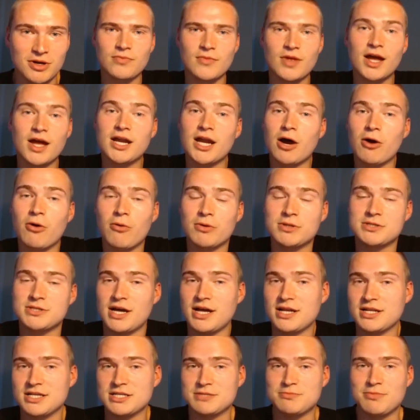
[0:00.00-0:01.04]
And now I want to
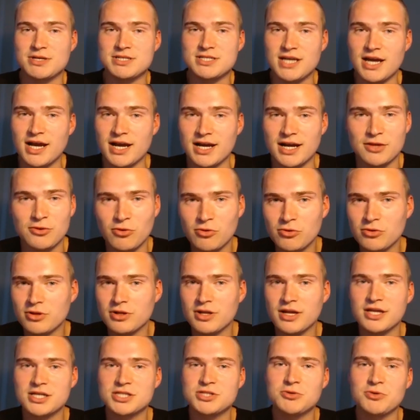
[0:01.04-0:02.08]
end this by saying that all the
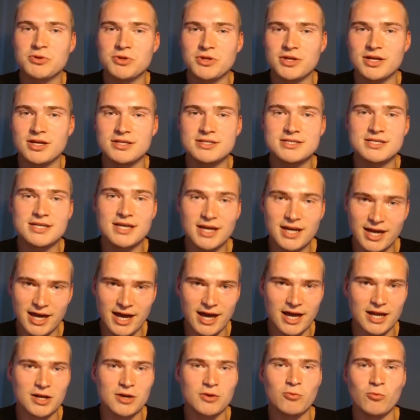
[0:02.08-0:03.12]
links you will need,
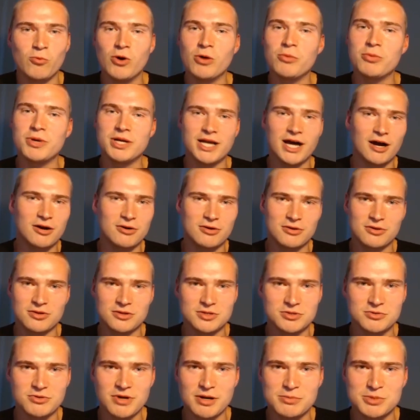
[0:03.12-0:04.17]
again, will be down in the
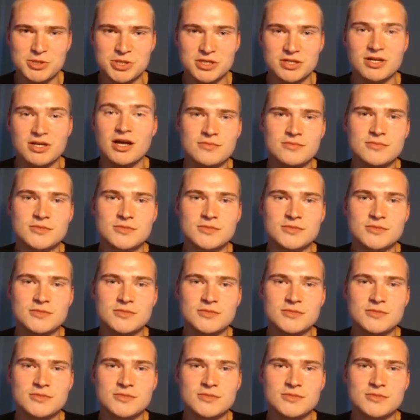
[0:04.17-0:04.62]
description.